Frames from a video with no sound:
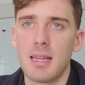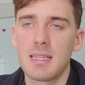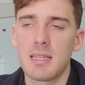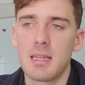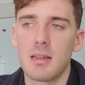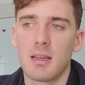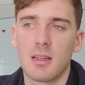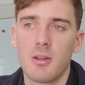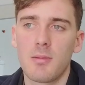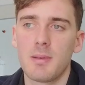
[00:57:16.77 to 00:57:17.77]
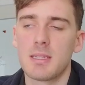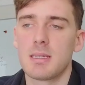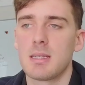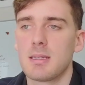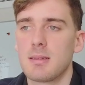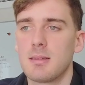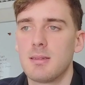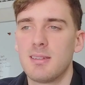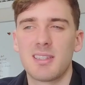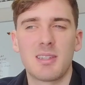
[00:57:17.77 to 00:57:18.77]
and that's the thing. Like, a lot of businesses
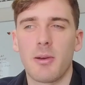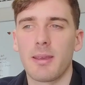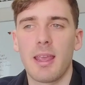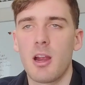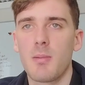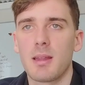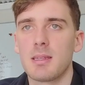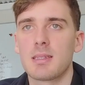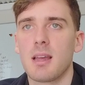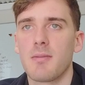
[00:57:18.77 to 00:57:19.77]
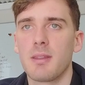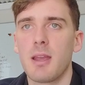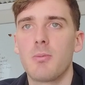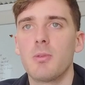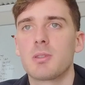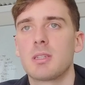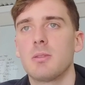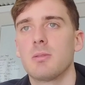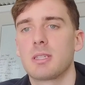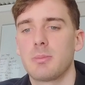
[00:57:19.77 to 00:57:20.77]
just don't care about this stuff, and they will
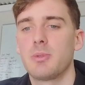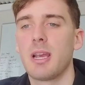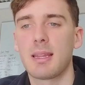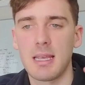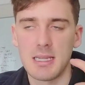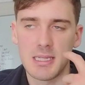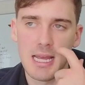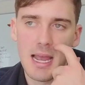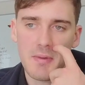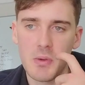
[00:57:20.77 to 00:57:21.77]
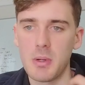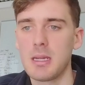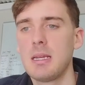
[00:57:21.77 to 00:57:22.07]
still subject their staff to